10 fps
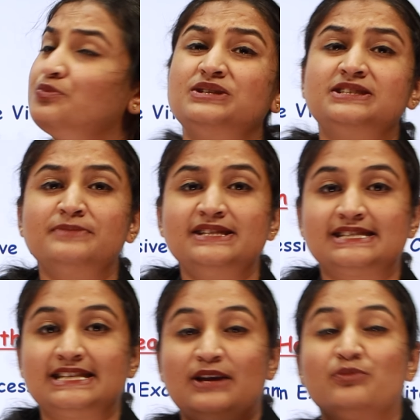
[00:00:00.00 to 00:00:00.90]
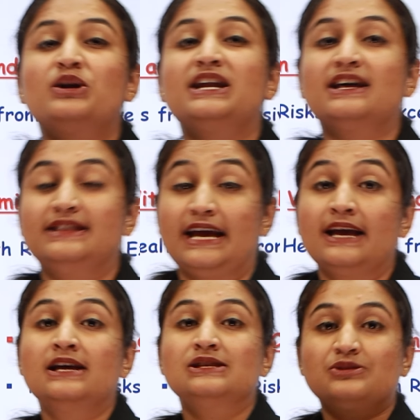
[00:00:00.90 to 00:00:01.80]
vitamin C? What are they?
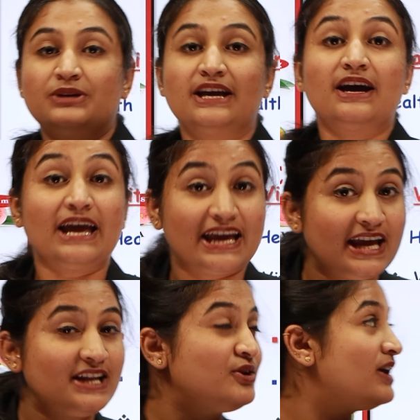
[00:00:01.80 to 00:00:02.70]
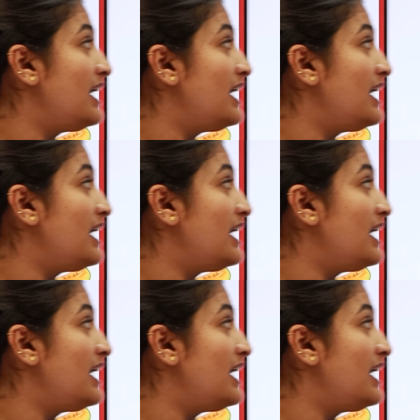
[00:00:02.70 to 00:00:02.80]
So here again you're